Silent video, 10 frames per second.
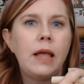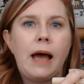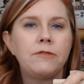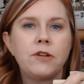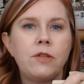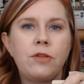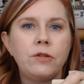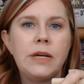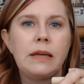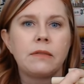after the
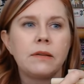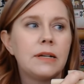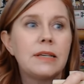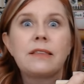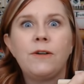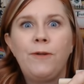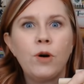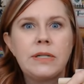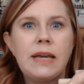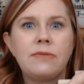thirteenth. It's like the
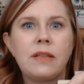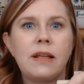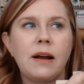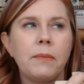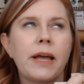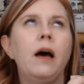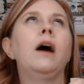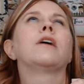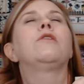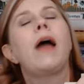fourteenth, and then I'm like,
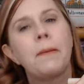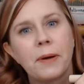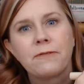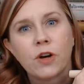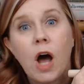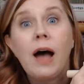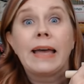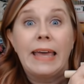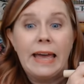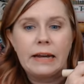oh crap, I forgot
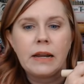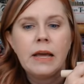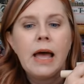again.